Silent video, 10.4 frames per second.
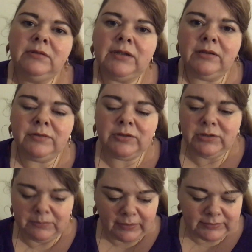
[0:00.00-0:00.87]
get
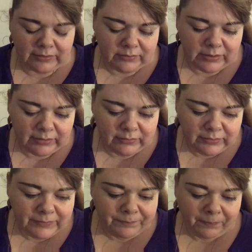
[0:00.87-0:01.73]
officially back together again.
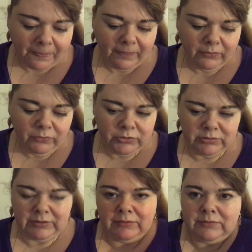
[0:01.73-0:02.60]
Or, you
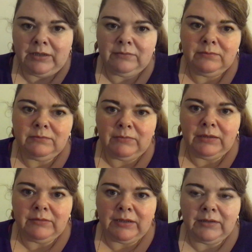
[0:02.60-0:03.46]
know, that
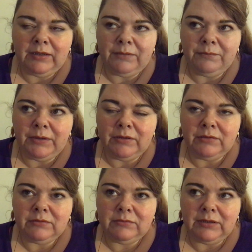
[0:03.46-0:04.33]
might, like, be
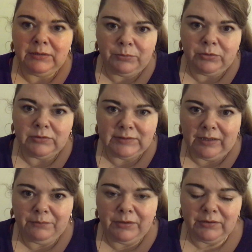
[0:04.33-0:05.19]
an important
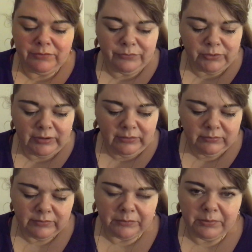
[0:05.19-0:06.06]
time period for you.
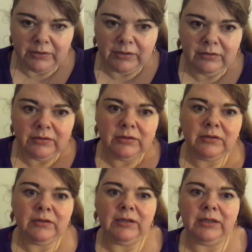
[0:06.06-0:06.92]
February,
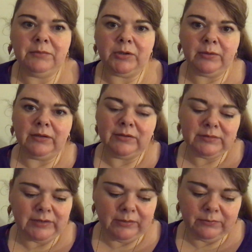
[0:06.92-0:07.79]

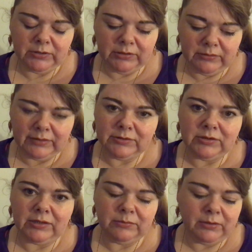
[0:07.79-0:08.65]
Aquarius time, end of
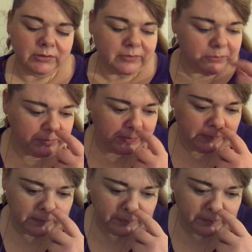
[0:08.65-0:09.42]
January, February.